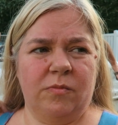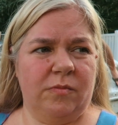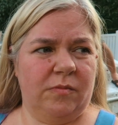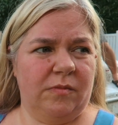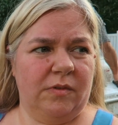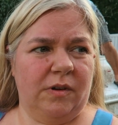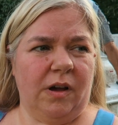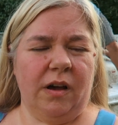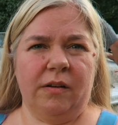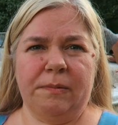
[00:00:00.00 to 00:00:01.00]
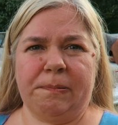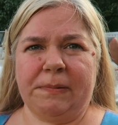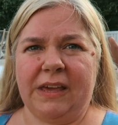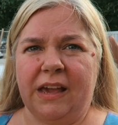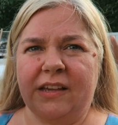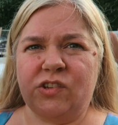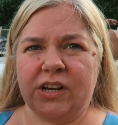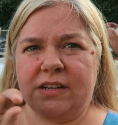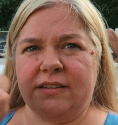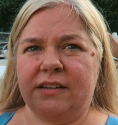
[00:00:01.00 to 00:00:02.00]
fuel. Uh, yeah, he
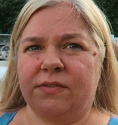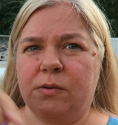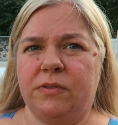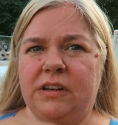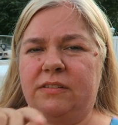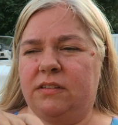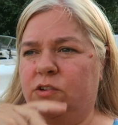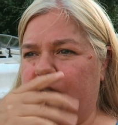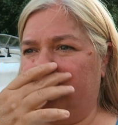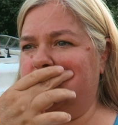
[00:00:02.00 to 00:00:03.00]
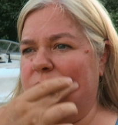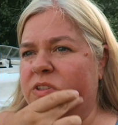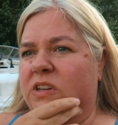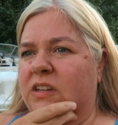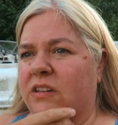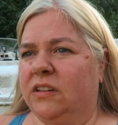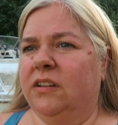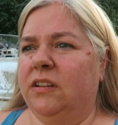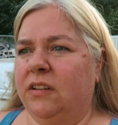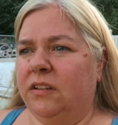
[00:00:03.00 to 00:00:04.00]
checked to see if there was any suction. There was none.
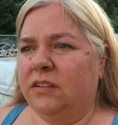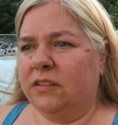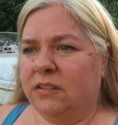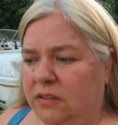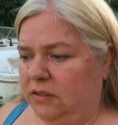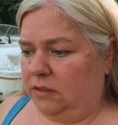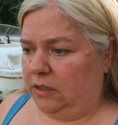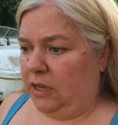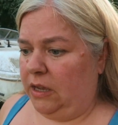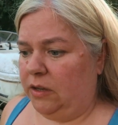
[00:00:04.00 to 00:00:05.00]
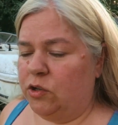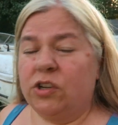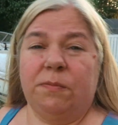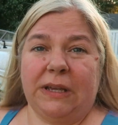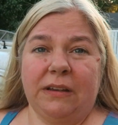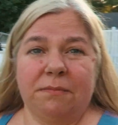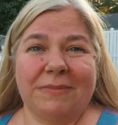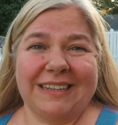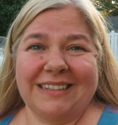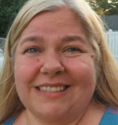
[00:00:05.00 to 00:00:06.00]
Should be sucking fuel. Yeah, should be,
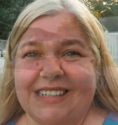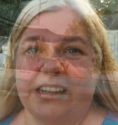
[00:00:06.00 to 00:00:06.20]
but it's